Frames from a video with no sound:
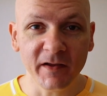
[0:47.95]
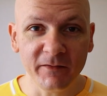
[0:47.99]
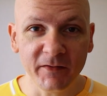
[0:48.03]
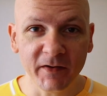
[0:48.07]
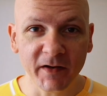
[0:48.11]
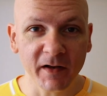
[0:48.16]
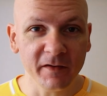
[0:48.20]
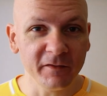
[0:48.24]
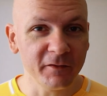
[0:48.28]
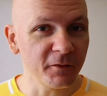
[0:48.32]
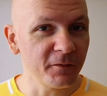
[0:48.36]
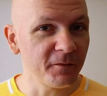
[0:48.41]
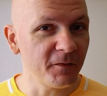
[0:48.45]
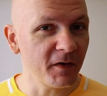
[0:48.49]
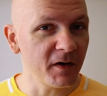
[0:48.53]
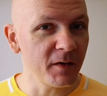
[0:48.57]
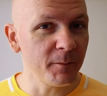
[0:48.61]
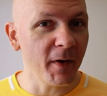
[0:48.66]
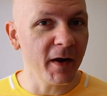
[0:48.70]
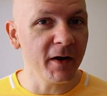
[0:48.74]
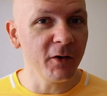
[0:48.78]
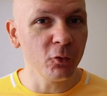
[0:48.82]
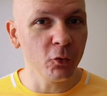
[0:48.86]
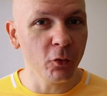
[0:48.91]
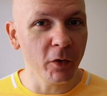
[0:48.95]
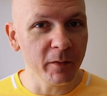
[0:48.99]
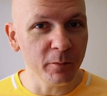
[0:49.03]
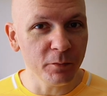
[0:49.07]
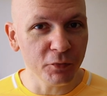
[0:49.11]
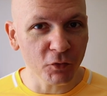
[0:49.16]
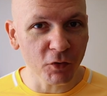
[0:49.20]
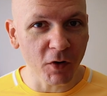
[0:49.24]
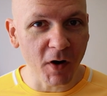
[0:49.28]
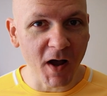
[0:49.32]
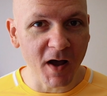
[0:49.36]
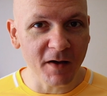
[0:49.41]
dividends are funded by growing
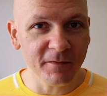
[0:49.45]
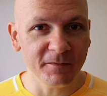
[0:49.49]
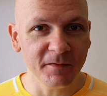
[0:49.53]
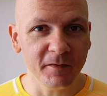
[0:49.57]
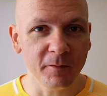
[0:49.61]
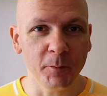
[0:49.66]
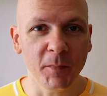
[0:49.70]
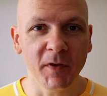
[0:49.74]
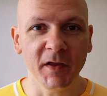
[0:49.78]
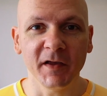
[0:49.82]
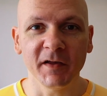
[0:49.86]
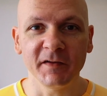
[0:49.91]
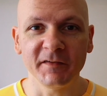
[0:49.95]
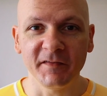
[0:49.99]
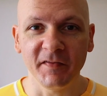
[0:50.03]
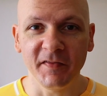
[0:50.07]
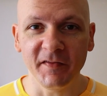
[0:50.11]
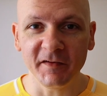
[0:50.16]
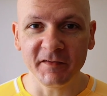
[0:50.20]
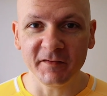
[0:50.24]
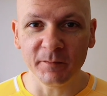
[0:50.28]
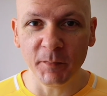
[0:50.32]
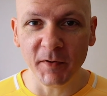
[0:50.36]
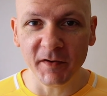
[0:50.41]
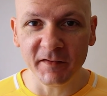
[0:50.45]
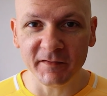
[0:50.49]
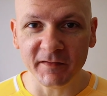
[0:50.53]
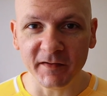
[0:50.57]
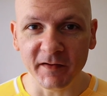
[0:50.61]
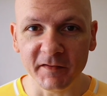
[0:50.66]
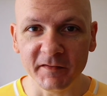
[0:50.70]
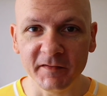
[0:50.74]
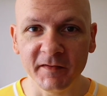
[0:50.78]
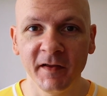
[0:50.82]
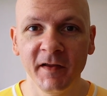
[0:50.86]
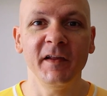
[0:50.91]
profit because this
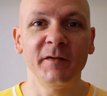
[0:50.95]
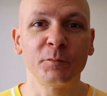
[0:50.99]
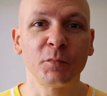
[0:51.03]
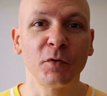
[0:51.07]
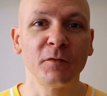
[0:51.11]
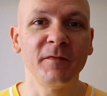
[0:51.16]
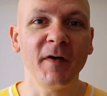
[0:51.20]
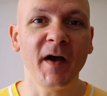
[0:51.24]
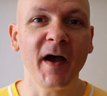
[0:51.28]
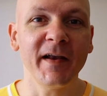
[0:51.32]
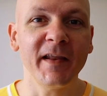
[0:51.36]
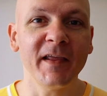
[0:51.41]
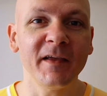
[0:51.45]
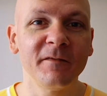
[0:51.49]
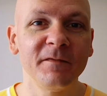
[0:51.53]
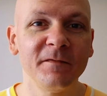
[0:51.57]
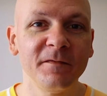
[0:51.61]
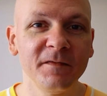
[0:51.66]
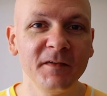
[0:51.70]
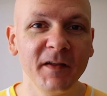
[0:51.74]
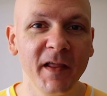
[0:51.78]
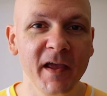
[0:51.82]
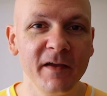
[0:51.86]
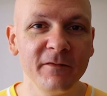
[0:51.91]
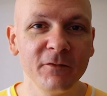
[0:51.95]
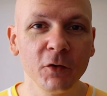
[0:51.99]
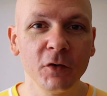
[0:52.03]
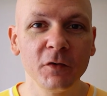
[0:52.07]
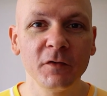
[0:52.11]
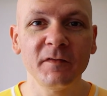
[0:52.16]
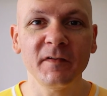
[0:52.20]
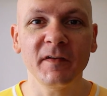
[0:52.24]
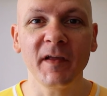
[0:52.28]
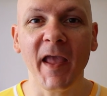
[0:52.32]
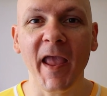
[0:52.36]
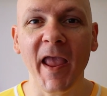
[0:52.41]
business is providing
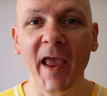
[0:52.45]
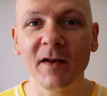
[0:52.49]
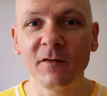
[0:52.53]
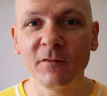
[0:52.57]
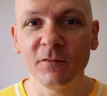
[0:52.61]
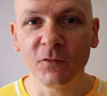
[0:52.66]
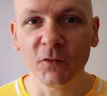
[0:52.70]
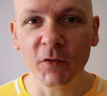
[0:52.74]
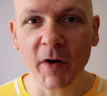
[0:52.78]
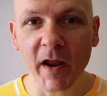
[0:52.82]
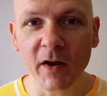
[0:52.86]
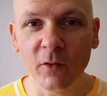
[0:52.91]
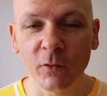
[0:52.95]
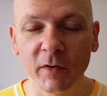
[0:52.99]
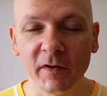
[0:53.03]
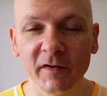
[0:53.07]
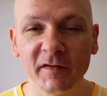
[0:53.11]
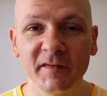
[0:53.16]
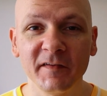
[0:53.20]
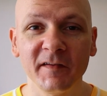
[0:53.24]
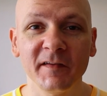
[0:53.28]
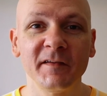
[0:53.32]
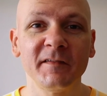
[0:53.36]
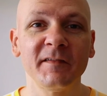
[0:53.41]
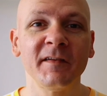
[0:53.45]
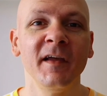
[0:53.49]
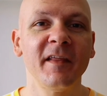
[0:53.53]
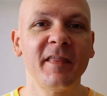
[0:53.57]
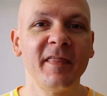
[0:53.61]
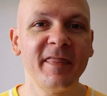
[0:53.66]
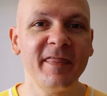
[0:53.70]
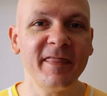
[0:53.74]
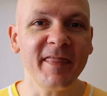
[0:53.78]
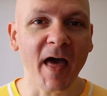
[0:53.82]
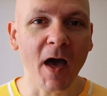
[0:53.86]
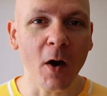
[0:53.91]
flavors and fragrances
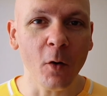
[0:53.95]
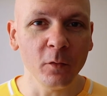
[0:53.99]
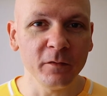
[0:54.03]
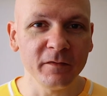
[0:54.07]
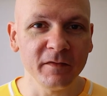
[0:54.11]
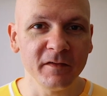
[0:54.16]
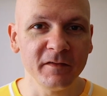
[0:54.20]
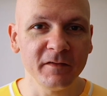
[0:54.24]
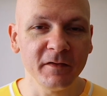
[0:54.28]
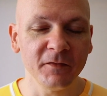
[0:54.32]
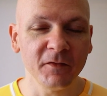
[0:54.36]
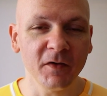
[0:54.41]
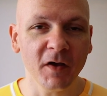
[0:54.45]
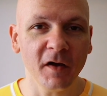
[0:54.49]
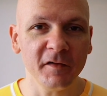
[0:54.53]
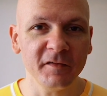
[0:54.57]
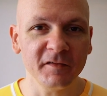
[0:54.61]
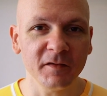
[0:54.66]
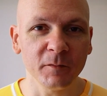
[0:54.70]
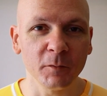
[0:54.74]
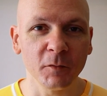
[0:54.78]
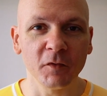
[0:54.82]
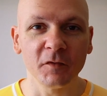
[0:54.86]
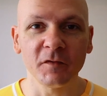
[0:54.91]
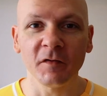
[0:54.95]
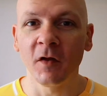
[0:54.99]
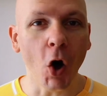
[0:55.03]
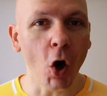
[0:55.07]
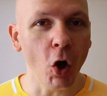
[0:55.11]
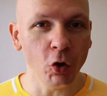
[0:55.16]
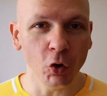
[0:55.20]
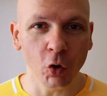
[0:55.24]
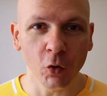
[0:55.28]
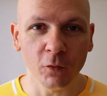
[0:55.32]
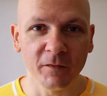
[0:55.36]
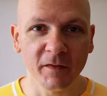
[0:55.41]
to thousands of customers
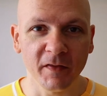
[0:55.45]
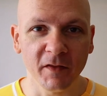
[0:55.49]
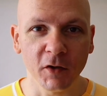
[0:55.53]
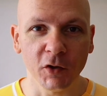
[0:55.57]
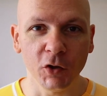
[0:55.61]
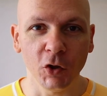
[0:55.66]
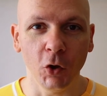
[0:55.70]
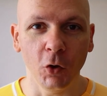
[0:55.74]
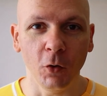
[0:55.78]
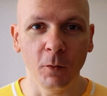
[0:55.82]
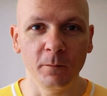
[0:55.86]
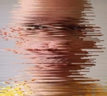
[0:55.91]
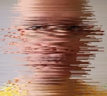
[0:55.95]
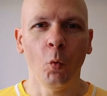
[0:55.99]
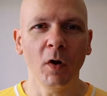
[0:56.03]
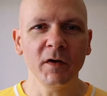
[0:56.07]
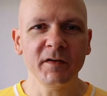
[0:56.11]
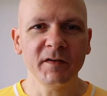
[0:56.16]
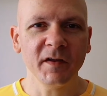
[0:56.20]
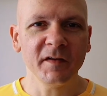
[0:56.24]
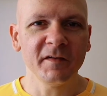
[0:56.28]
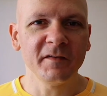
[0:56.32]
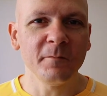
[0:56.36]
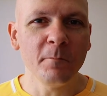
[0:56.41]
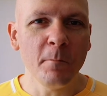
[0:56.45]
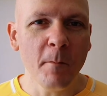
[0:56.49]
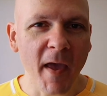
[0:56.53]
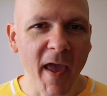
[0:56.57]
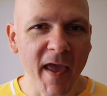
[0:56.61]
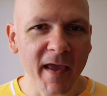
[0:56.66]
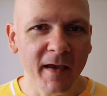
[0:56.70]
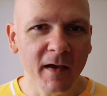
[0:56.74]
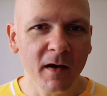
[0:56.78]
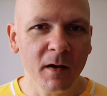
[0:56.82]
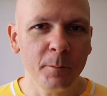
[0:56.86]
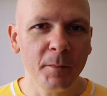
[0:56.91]
all over the globe. What does
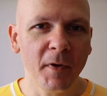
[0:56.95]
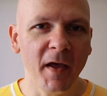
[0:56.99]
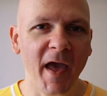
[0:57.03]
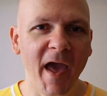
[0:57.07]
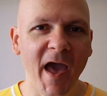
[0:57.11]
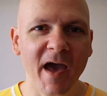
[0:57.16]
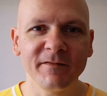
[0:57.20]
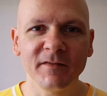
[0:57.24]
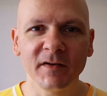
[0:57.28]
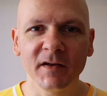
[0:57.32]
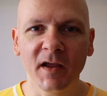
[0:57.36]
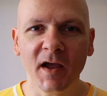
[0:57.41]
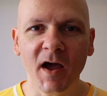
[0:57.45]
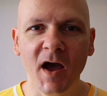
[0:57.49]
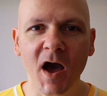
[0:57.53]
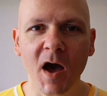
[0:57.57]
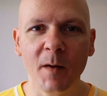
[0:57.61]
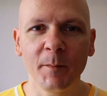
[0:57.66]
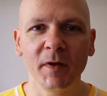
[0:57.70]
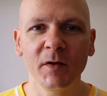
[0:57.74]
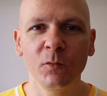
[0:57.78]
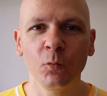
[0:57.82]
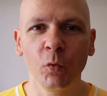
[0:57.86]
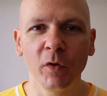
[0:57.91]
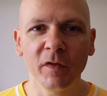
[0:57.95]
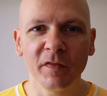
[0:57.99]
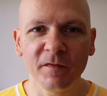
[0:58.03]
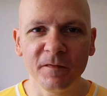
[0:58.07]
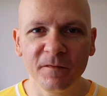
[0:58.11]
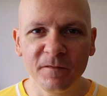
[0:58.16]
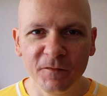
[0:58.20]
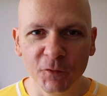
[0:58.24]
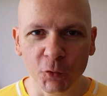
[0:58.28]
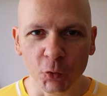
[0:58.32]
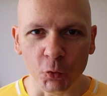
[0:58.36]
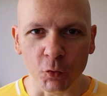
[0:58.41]
makeup have in common with
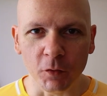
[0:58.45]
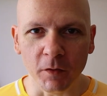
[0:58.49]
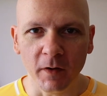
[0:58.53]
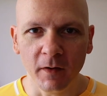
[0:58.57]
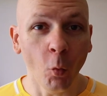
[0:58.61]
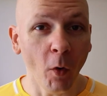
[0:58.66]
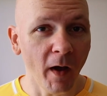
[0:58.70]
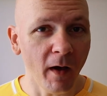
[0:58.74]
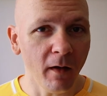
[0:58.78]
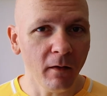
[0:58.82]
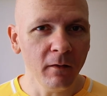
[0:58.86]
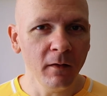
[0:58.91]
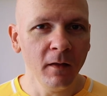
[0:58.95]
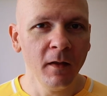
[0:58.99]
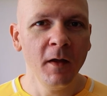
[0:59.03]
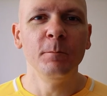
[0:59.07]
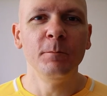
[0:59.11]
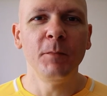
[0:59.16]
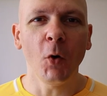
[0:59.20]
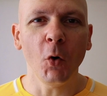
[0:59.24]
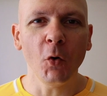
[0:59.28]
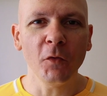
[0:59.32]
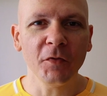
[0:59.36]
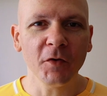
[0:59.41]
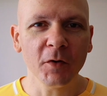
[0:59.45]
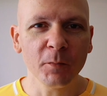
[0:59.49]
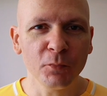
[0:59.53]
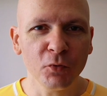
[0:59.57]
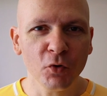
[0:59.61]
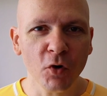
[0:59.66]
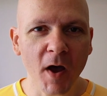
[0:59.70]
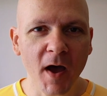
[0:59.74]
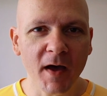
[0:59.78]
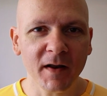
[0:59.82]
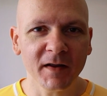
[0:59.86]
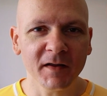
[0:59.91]
food? Well, both are
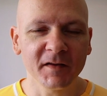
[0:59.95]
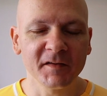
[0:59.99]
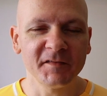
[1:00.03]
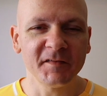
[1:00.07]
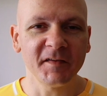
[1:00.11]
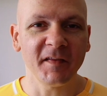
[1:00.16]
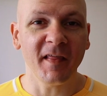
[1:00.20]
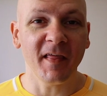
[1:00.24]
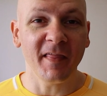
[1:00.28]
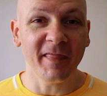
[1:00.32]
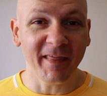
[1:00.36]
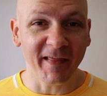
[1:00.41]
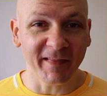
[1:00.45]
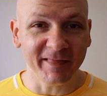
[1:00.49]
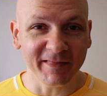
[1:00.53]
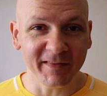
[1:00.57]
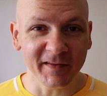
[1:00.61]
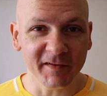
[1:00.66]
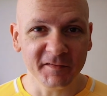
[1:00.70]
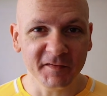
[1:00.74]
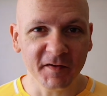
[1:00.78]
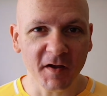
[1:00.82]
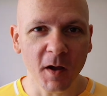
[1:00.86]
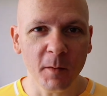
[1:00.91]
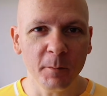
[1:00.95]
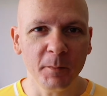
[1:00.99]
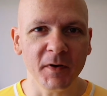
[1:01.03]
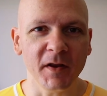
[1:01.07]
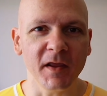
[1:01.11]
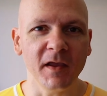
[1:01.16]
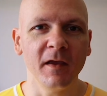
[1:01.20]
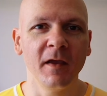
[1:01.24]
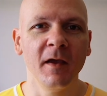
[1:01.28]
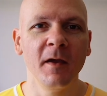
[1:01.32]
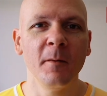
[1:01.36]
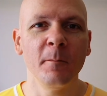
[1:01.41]
products that this
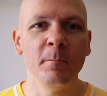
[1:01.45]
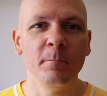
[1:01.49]
company